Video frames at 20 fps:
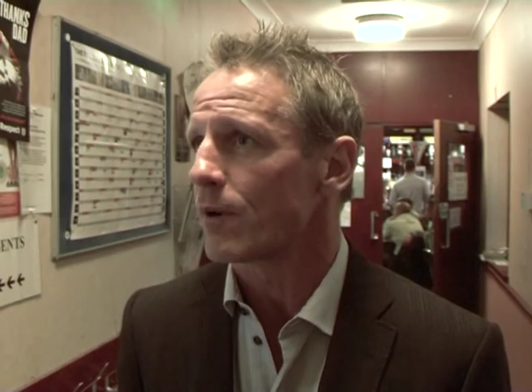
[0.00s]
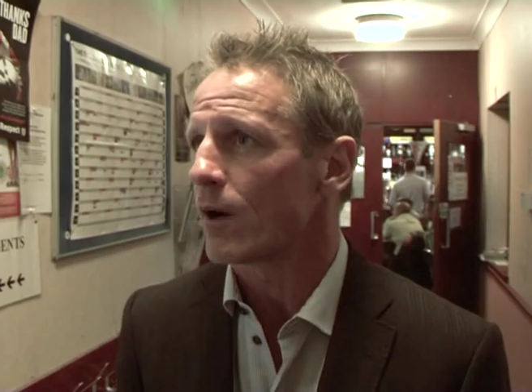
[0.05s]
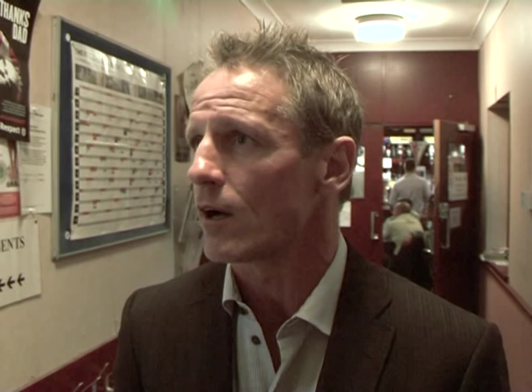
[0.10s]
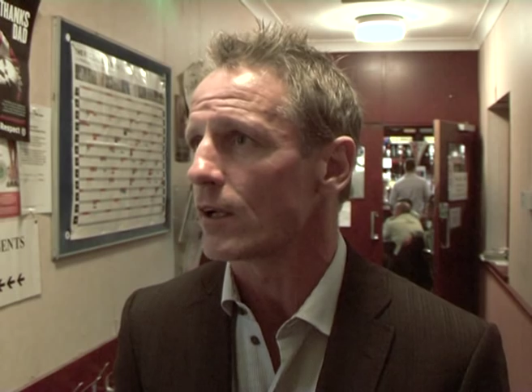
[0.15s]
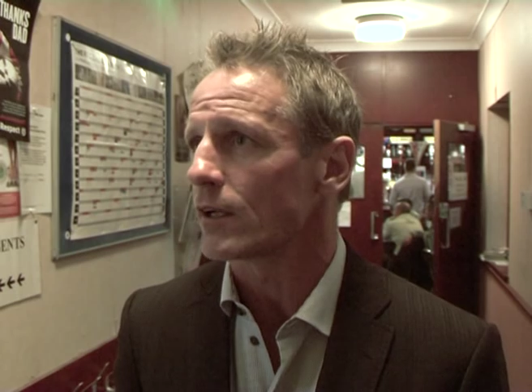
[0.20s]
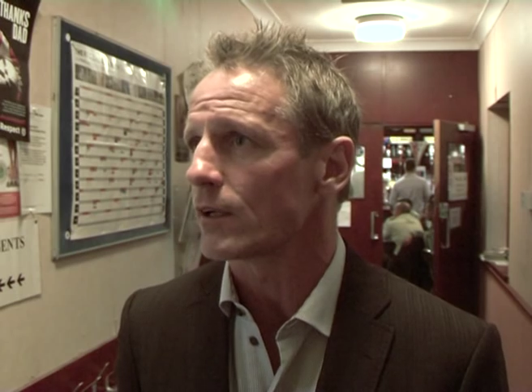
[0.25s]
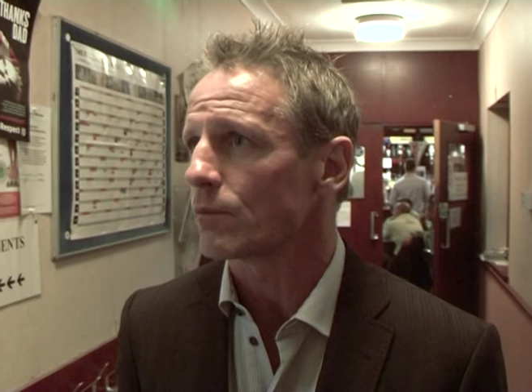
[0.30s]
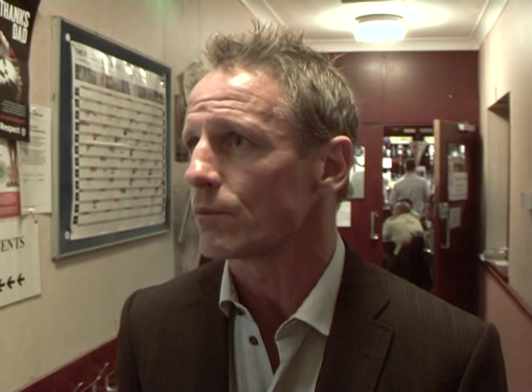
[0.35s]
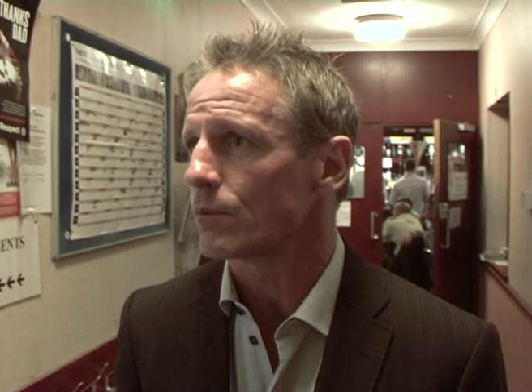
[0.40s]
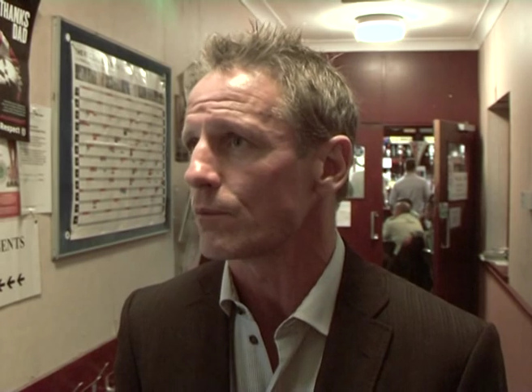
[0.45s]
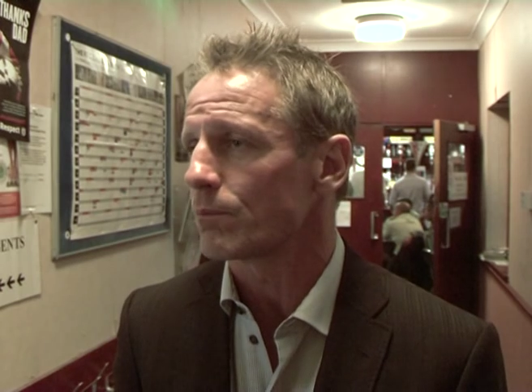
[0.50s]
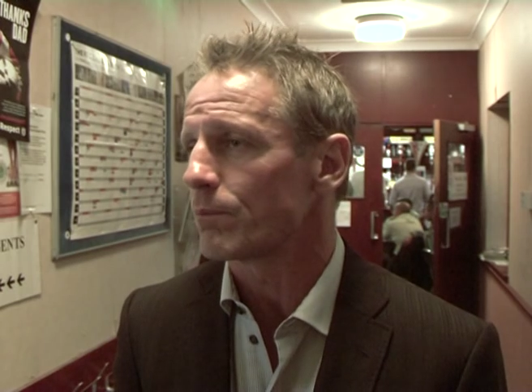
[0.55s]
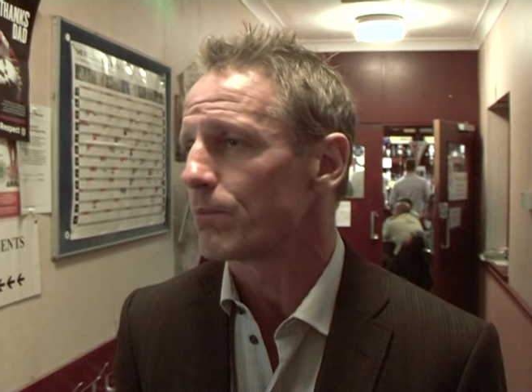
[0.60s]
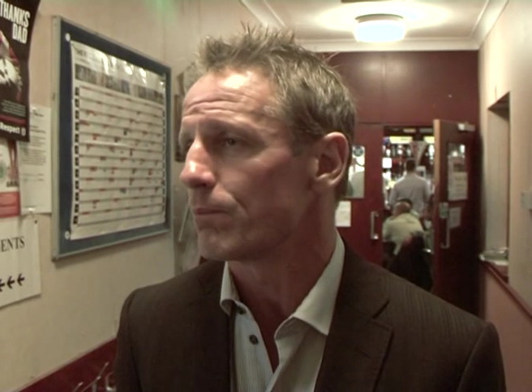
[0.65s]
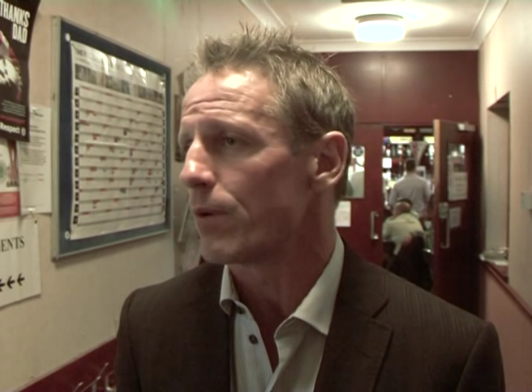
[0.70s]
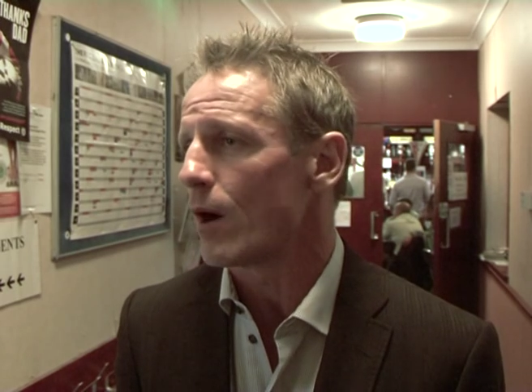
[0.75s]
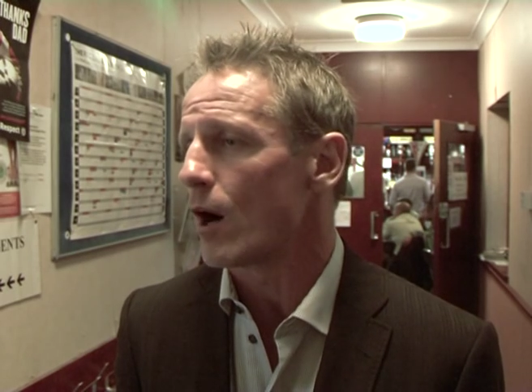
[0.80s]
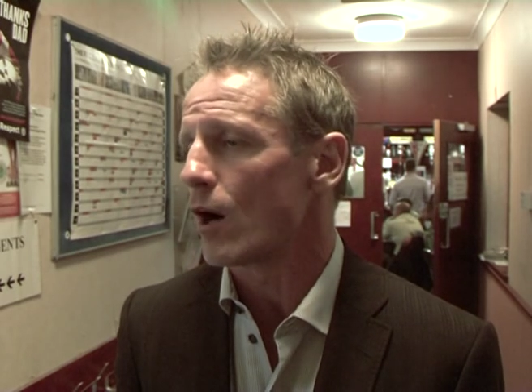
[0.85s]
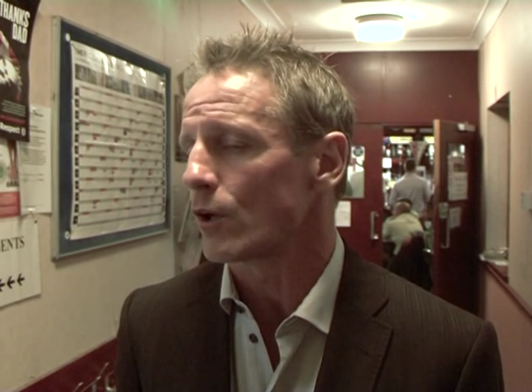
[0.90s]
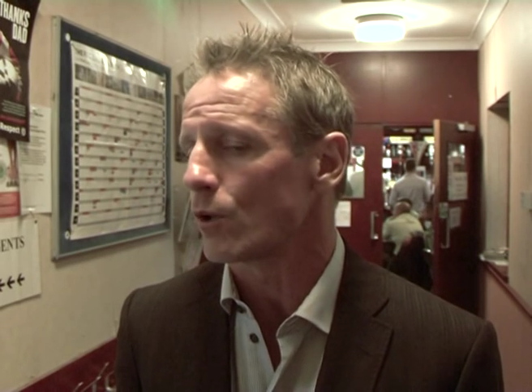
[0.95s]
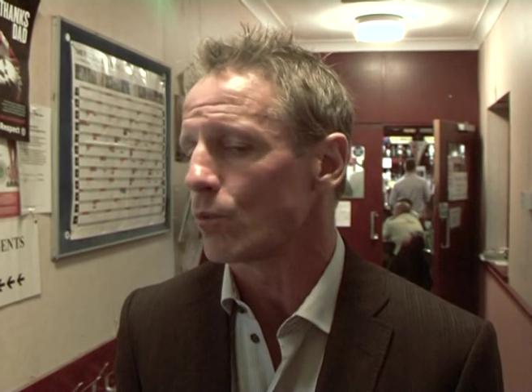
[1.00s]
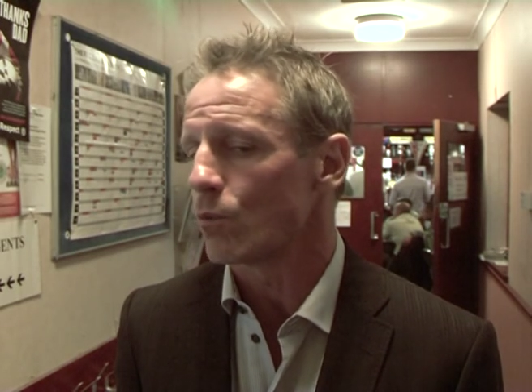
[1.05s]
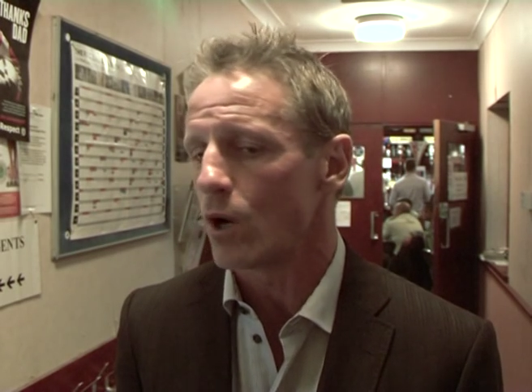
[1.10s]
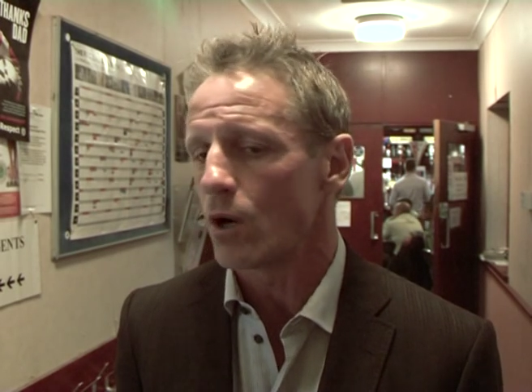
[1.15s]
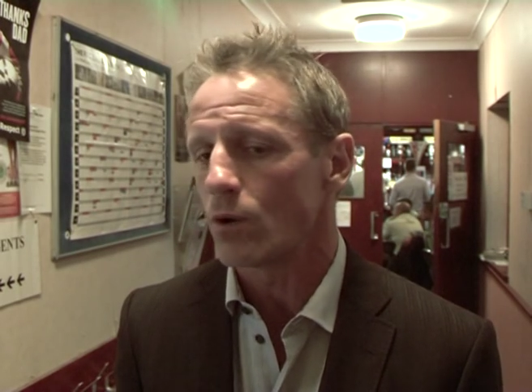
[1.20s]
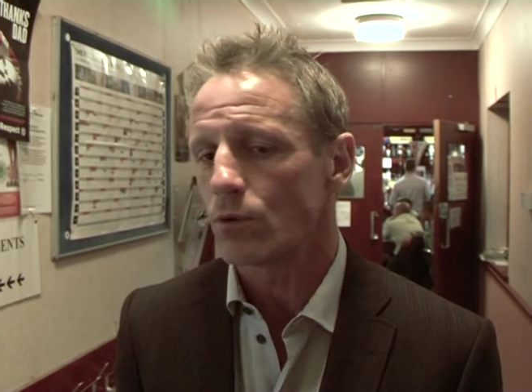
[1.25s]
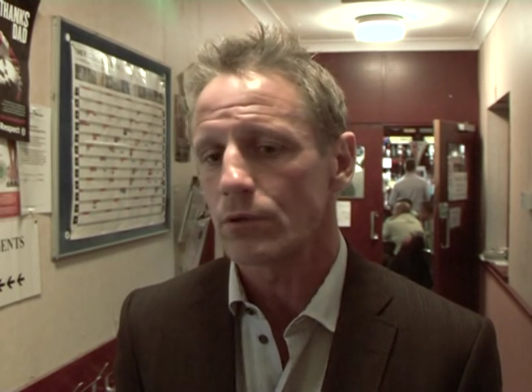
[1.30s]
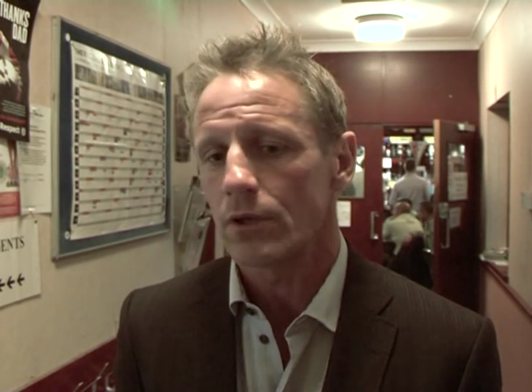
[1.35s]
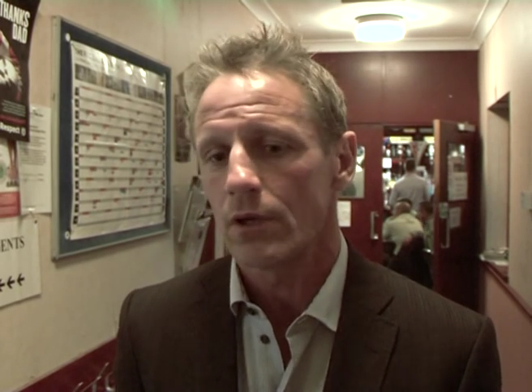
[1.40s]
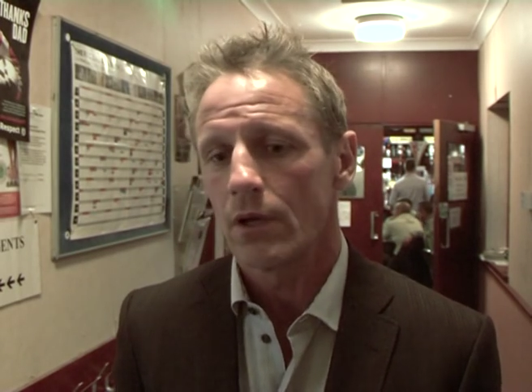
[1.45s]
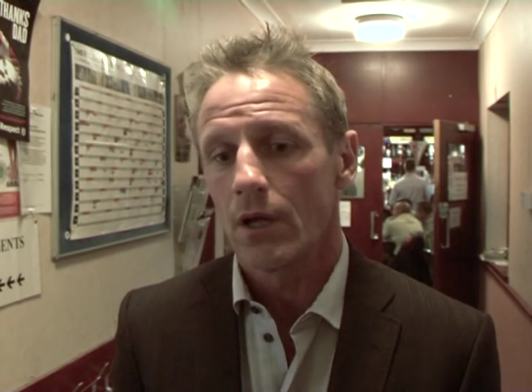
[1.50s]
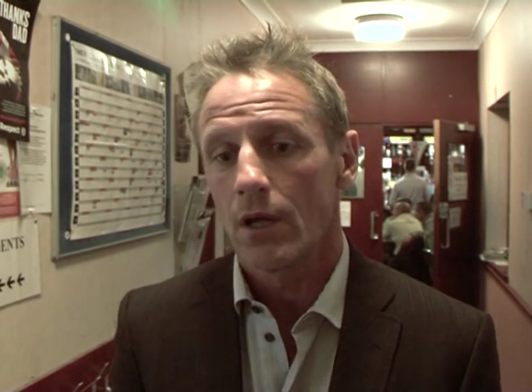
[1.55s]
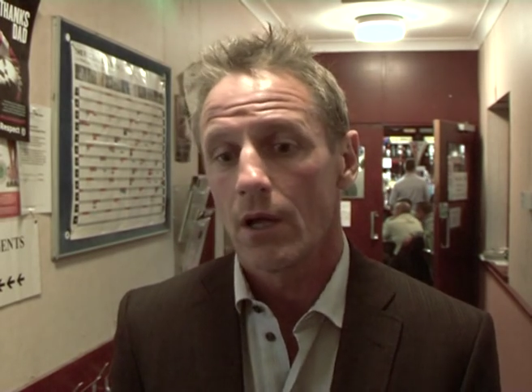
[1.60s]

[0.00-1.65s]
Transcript: part of part of the world,